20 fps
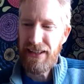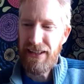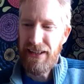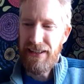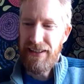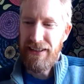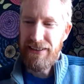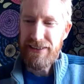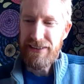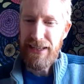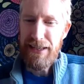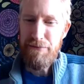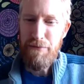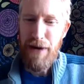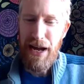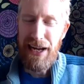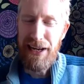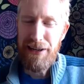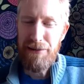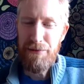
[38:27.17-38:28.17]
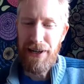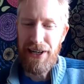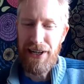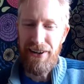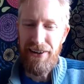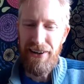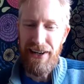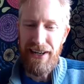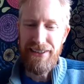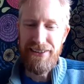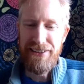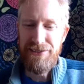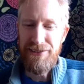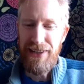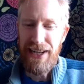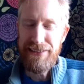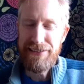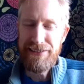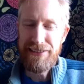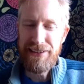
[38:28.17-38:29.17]
say malware and
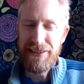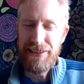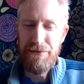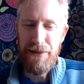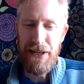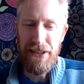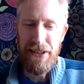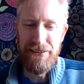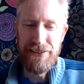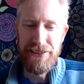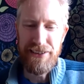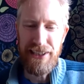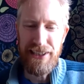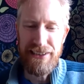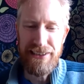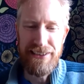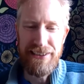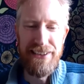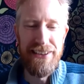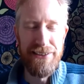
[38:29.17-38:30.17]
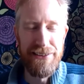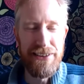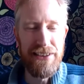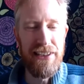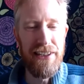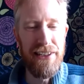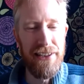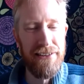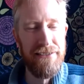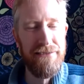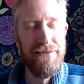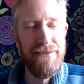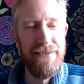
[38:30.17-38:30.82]
ransomware and such, those are,